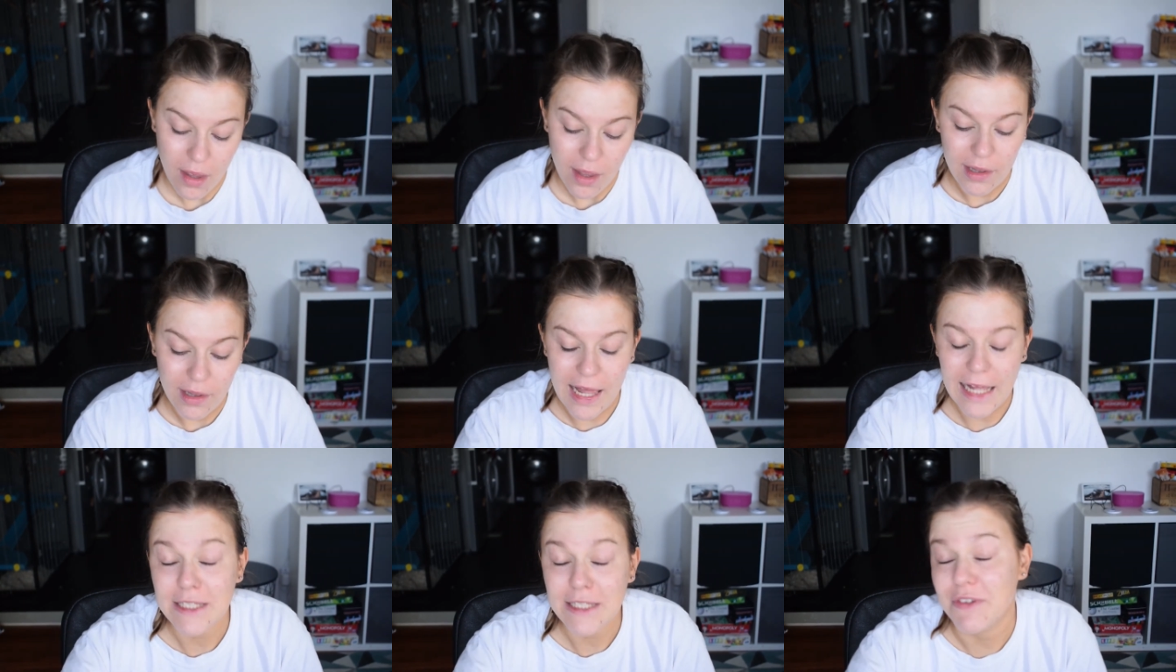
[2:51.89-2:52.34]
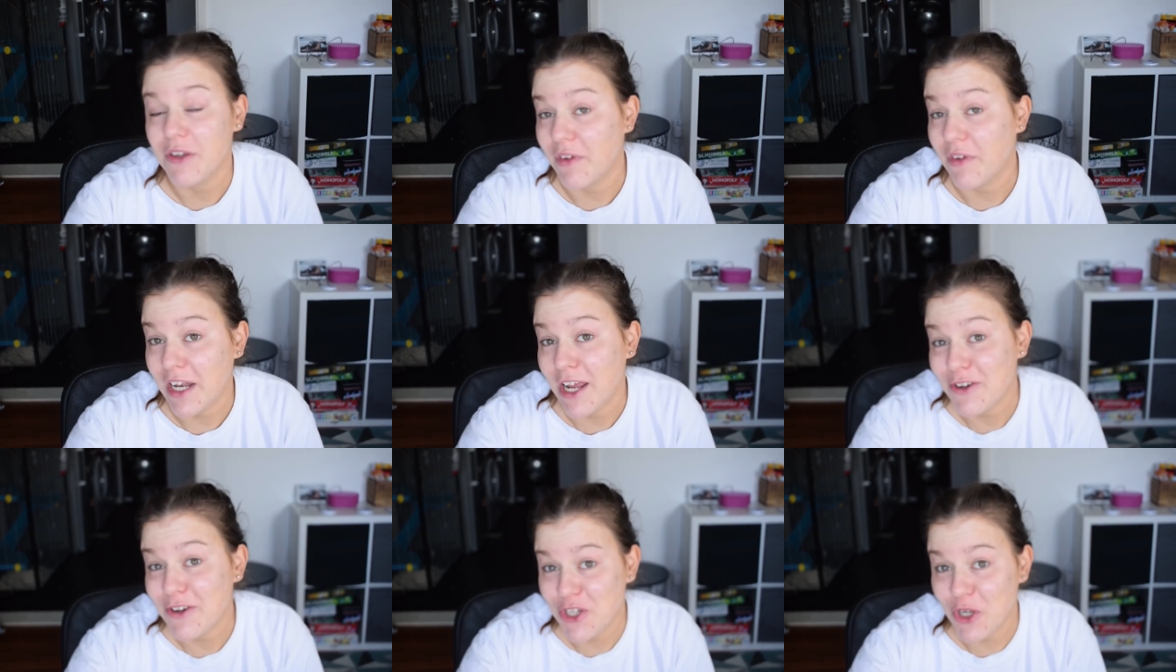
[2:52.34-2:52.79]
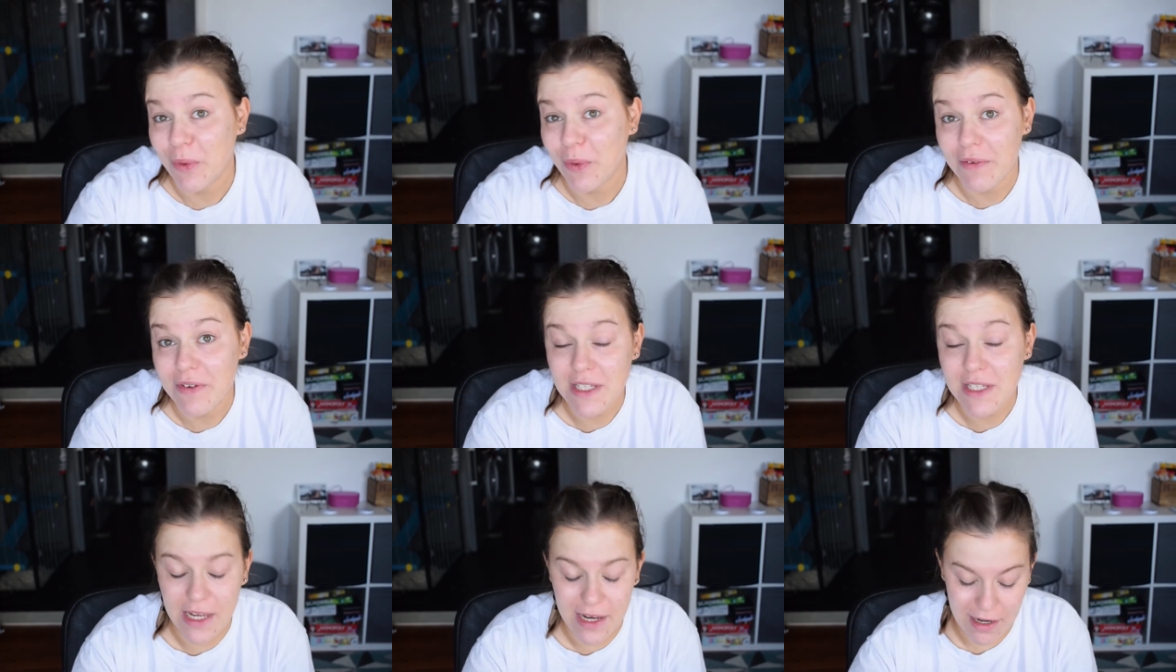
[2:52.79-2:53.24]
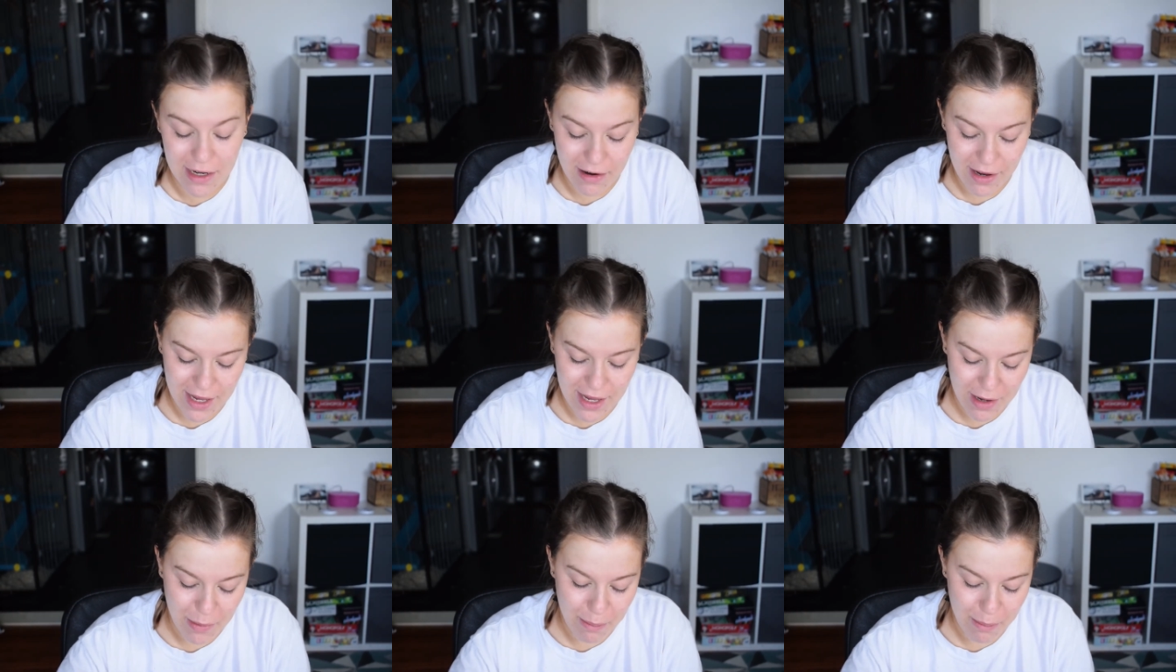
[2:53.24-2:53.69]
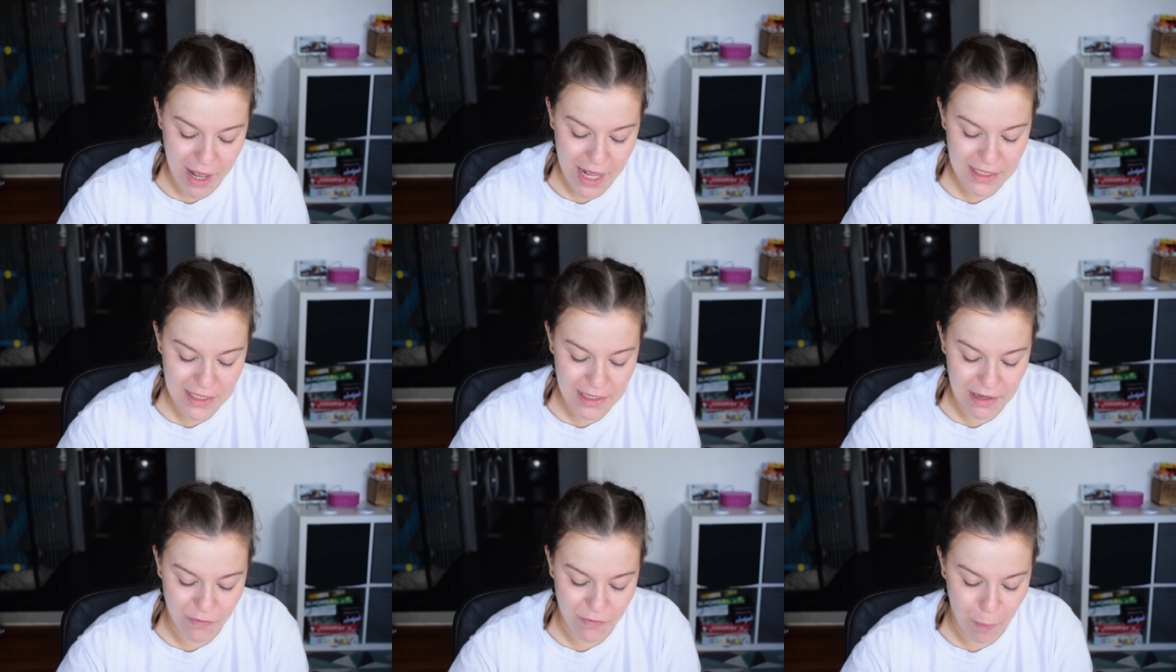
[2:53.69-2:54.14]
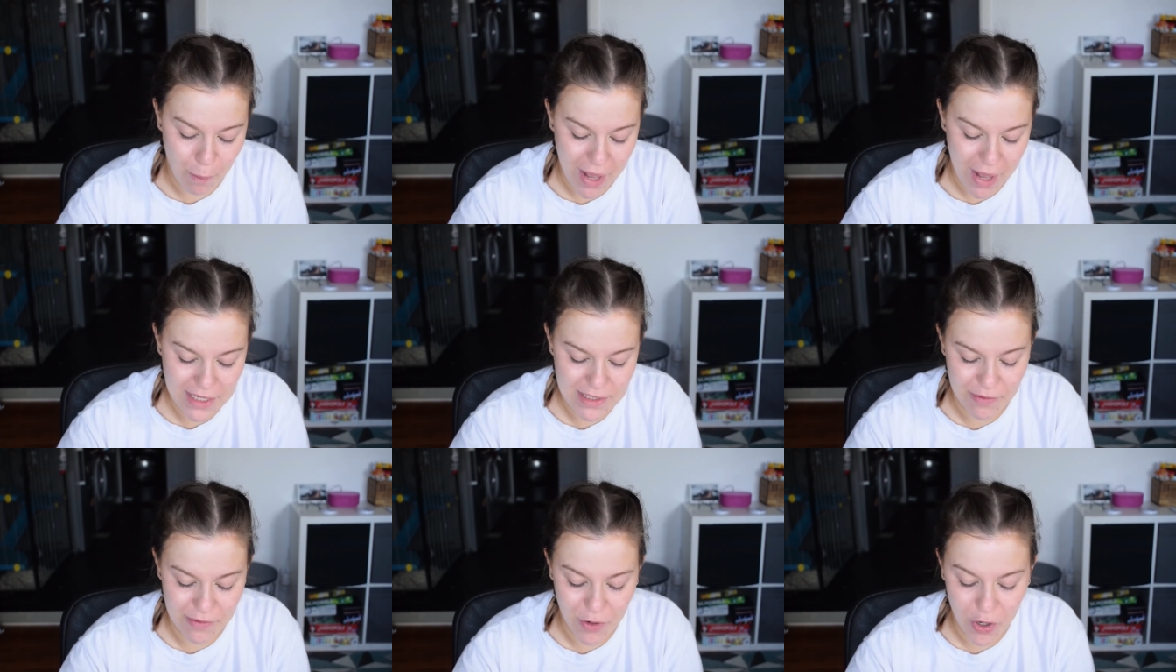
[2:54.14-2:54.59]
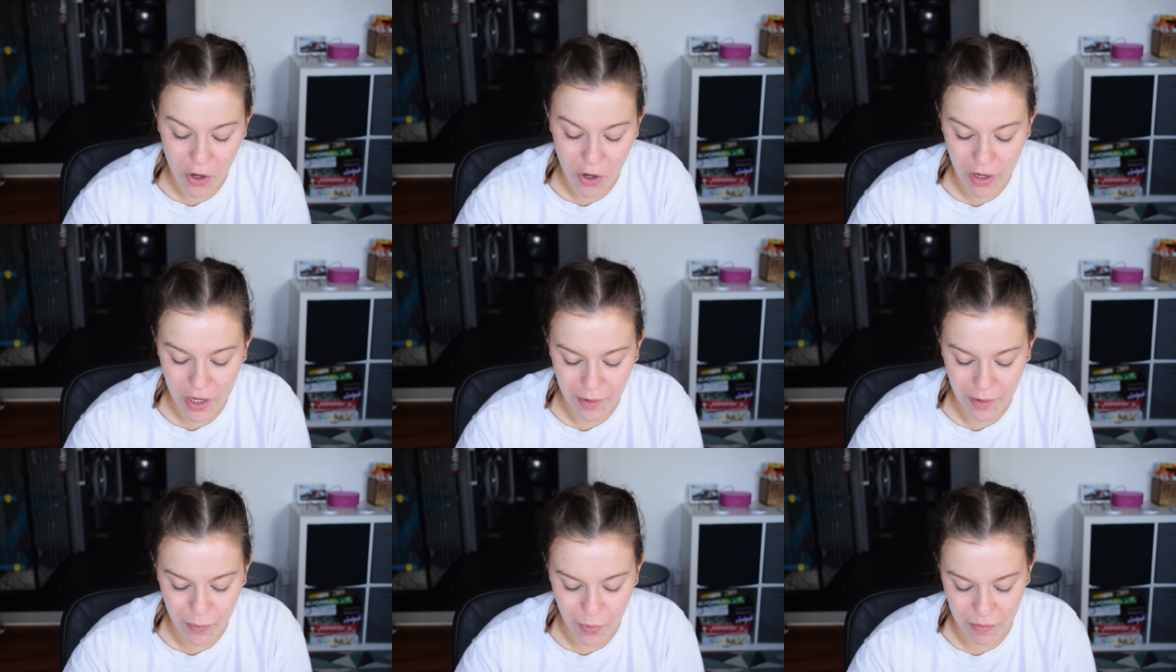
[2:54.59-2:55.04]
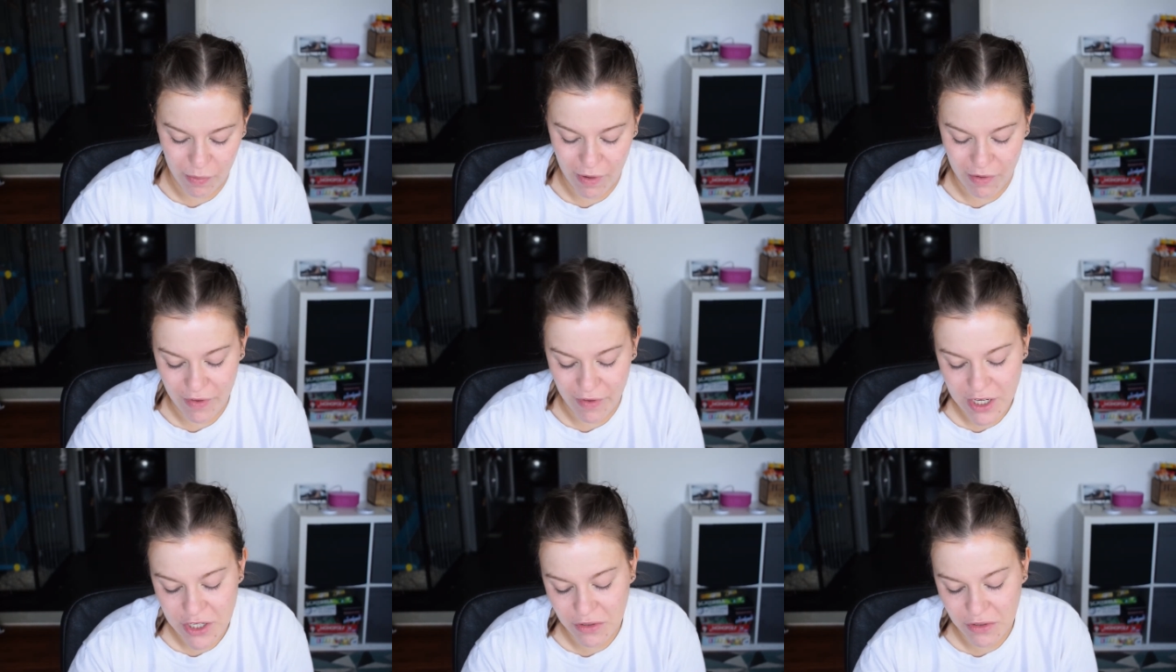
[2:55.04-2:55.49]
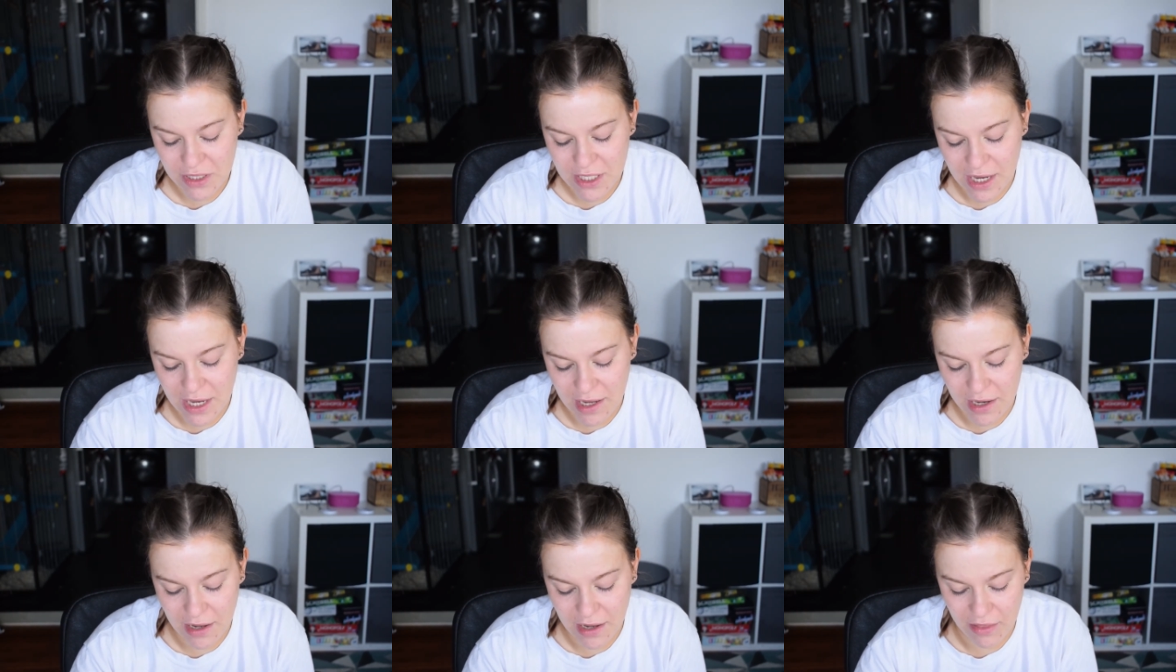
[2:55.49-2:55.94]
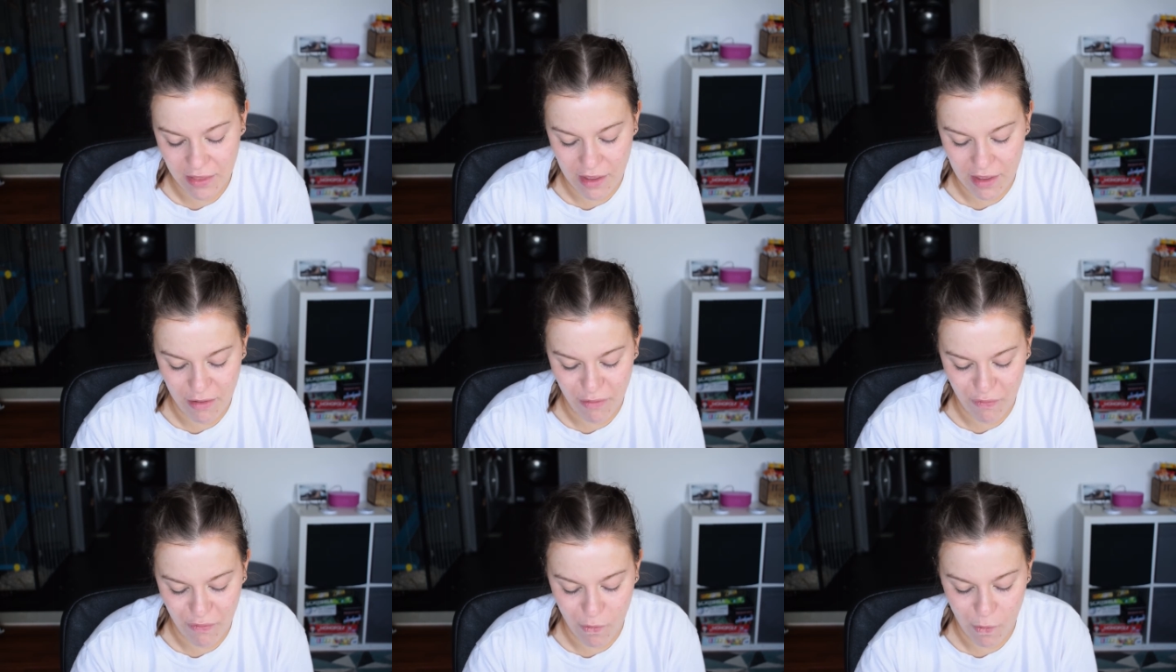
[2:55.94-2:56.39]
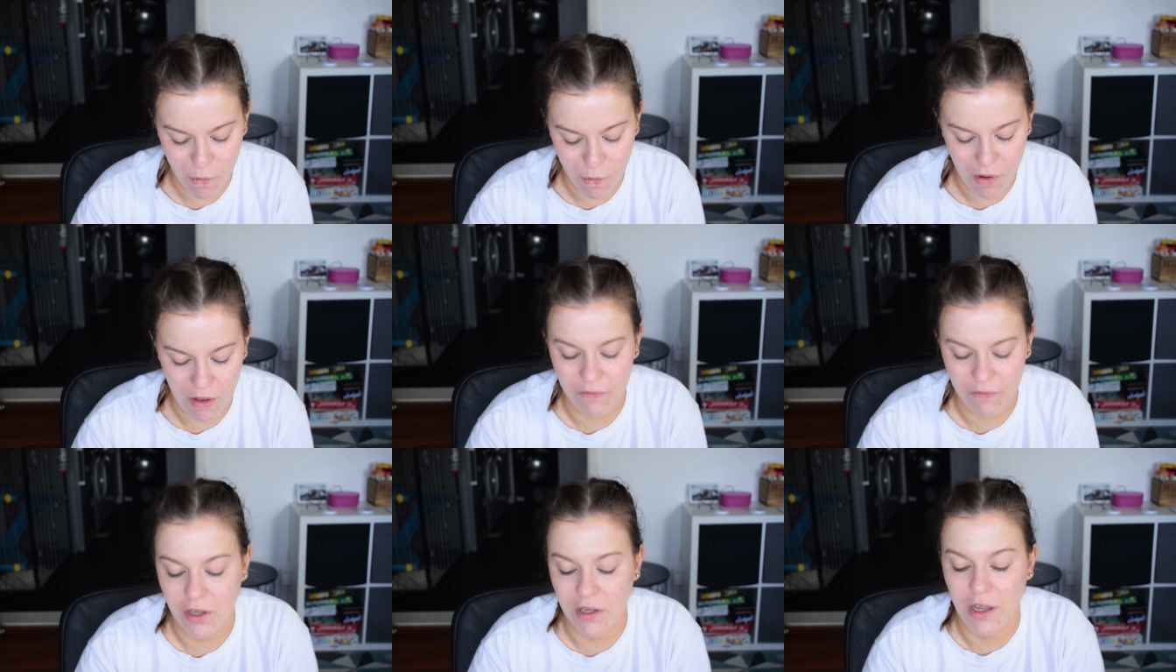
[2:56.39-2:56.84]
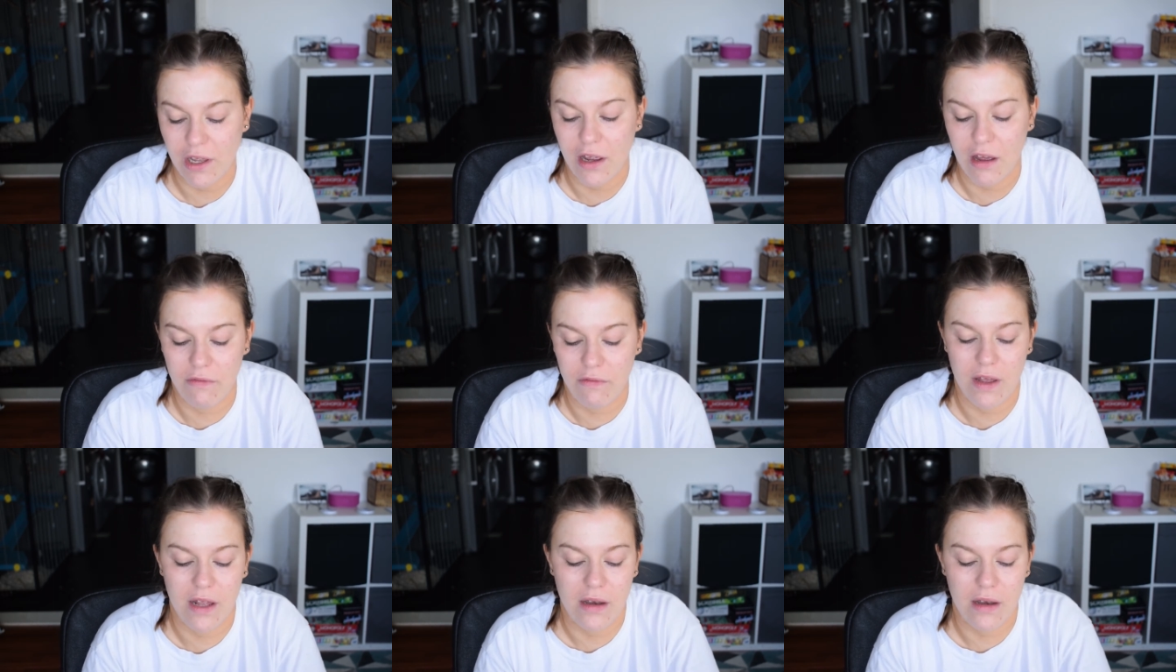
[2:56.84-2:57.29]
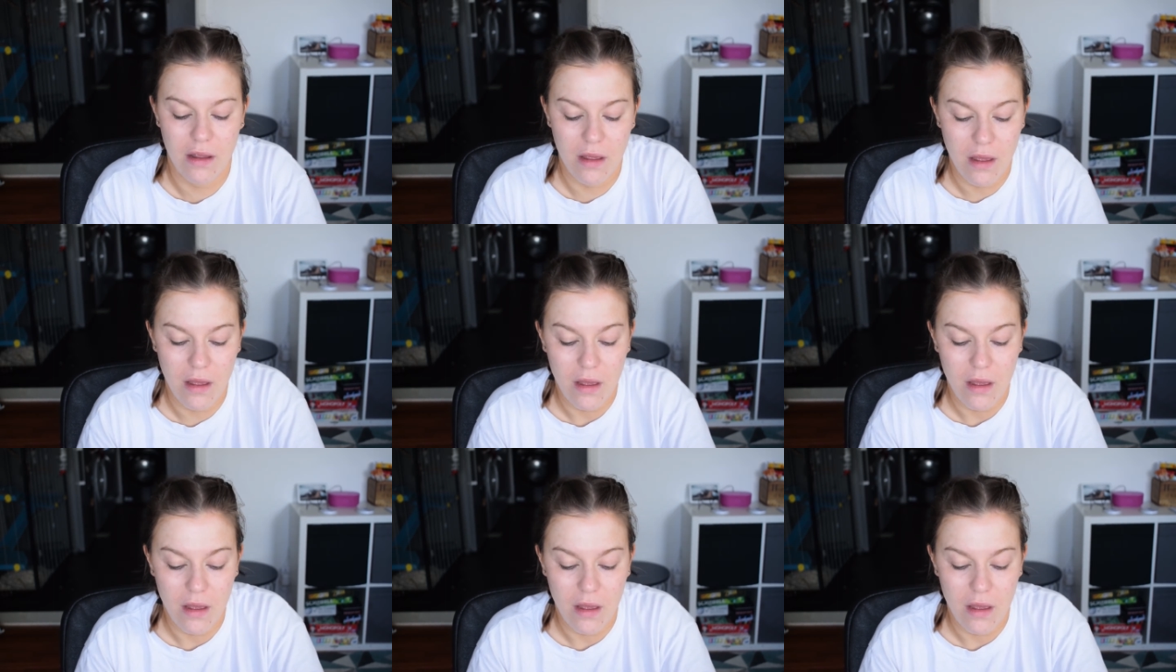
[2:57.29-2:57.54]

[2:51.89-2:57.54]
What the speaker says: Last few videos you would have seen I had a massive cock up with my facial tan, and therefore have looked like I've had